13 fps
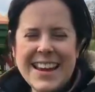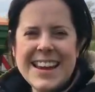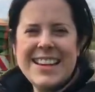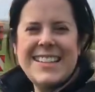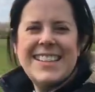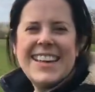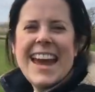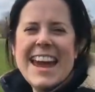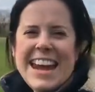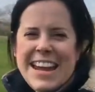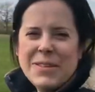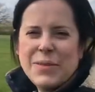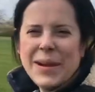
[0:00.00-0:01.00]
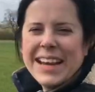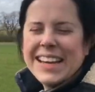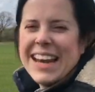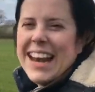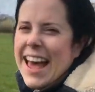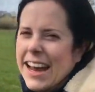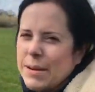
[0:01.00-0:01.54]
Today we're going to
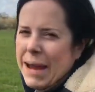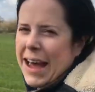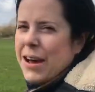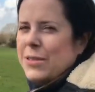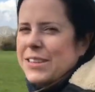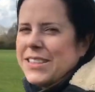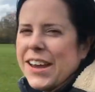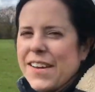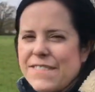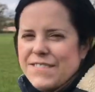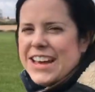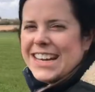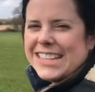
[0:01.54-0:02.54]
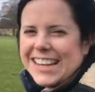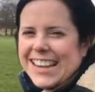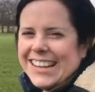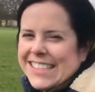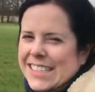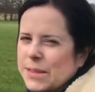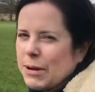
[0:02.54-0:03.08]
learn about
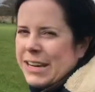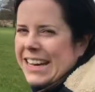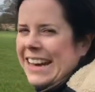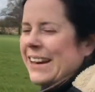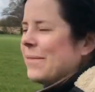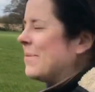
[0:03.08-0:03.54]
fertiliser spreading.